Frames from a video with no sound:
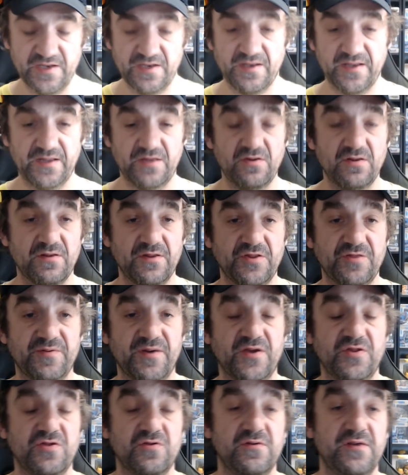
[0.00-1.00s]
a little
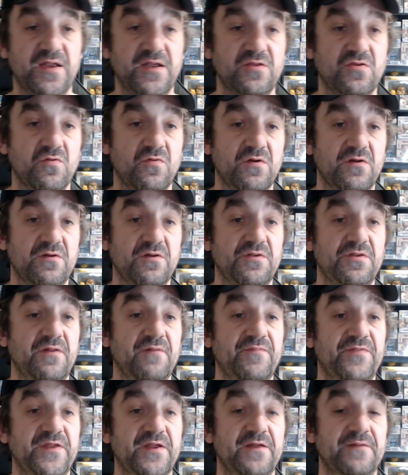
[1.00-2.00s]
lunchbox you'd take to work or
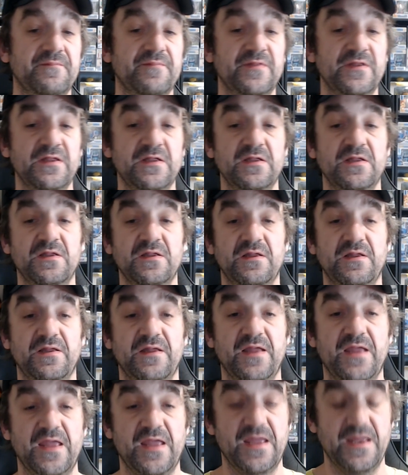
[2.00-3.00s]
something.
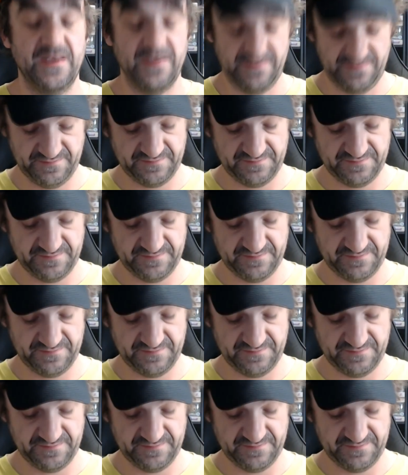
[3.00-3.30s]
And